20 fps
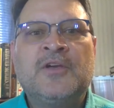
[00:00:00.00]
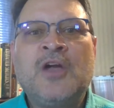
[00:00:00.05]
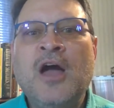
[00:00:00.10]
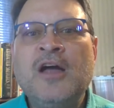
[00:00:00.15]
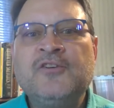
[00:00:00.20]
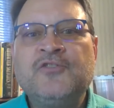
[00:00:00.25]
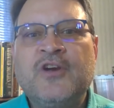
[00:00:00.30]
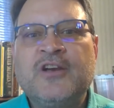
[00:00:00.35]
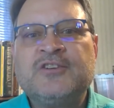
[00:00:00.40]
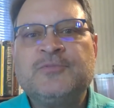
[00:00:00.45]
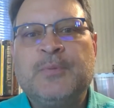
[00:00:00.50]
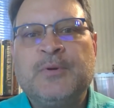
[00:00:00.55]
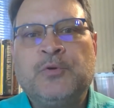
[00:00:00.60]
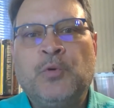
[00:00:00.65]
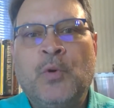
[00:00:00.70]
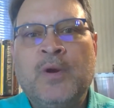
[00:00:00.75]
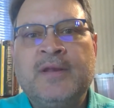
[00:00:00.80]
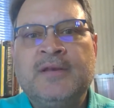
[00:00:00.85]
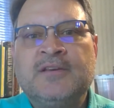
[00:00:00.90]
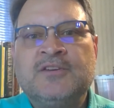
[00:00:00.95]
The contrast
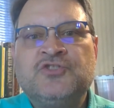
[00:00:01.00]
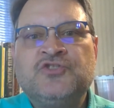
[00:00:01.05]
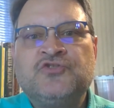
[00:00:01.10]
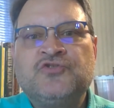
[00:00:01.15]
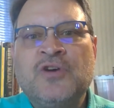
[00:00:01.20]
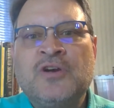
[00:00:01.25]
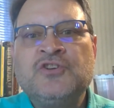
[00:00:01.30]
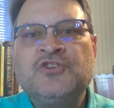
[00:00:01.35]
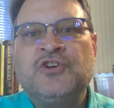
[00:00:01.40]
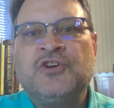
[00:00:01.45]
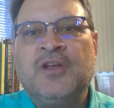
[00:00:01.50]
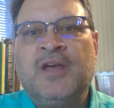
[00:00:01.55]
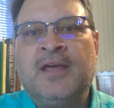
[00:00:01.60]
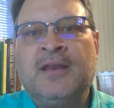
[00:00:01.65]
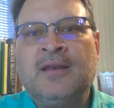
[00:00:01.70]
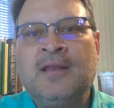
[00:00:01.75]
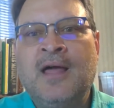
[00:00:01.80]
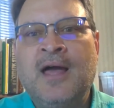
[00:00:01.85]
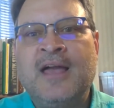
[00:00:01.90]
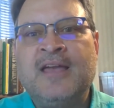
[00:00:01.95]
between destruction
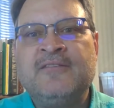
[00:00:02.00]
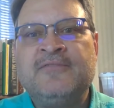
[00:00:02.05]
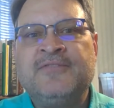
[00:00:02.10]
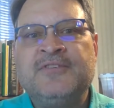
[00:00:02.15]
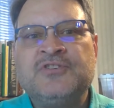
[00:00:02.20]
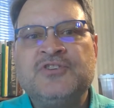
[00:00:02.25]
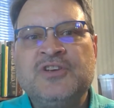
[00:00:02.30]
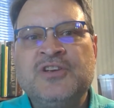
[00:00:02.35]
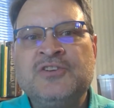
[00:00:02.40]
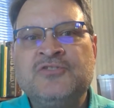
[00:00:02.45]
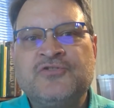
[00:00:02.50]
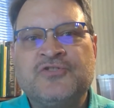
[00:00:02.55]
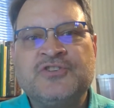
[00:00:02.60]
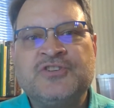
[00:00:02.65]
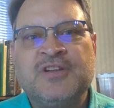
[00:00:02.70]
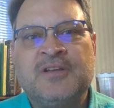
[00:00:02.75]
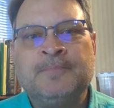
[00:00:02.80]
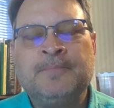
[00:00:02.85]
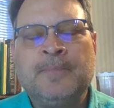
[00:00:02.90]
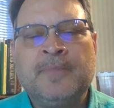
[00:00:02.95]
and life is
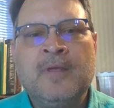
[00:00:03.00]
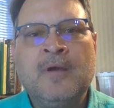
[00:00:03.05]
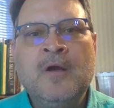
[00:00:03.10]
interesting.